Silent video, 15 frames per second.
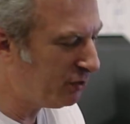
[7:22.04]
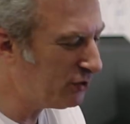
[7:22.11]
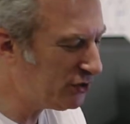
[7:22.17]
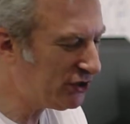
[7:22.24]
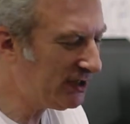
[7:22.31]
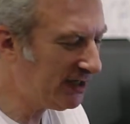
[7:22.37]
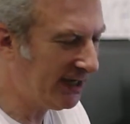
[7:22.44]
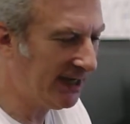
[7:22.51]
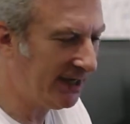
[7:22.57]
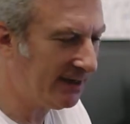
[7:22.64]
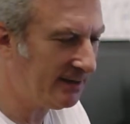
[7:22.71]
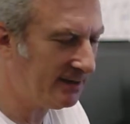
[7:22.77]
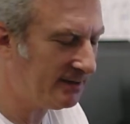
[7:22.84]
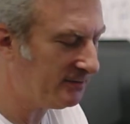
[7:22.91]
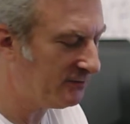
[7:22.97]
pushing it,
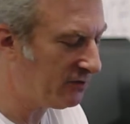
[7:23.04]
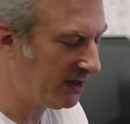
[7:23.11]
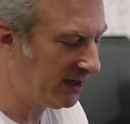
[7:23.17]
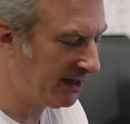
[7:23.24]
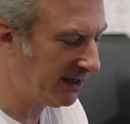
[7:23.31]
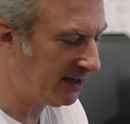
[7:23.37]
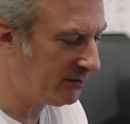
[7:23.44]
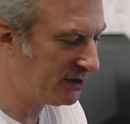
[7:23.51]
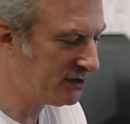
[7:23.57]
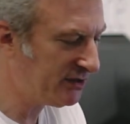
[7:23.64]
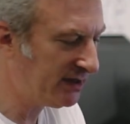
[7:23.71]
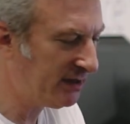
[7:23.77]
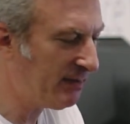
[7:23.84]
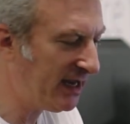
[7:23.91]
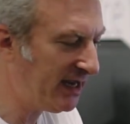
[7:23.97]
really. We're
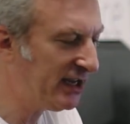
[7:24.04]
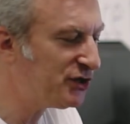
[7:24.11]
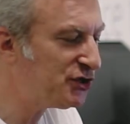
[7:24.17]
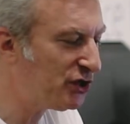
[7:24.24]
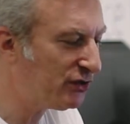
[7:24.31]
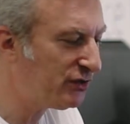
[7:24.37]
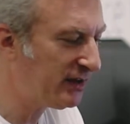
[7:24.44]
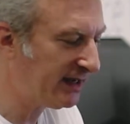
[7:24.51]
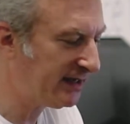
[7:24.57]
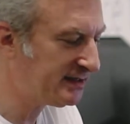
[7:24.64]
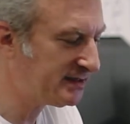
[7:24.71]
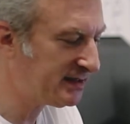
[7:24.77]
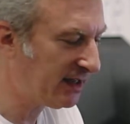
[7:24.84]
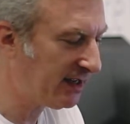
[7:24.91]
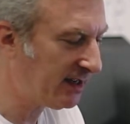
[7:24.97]
trying to make it do
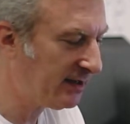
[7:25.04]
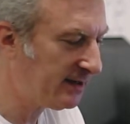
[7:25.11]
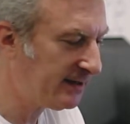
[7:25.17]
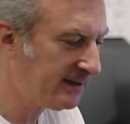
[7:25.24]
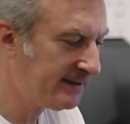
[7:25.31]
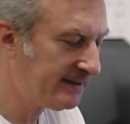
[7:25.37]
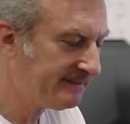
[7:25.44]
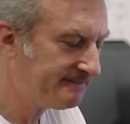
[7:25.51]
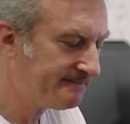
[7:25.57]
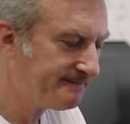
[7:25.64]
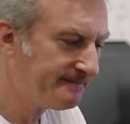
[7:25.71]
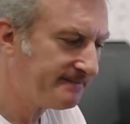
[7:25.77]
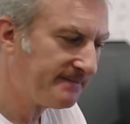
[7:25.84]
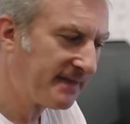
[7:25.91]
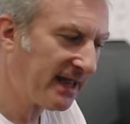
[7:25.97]
things that
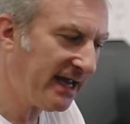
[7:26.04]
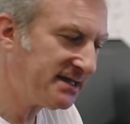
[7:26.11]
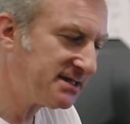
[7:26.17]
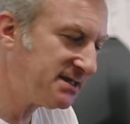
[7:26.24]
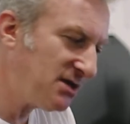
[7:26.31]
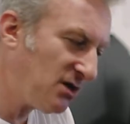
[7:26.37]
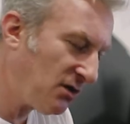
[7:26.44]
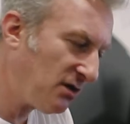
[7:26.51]
it's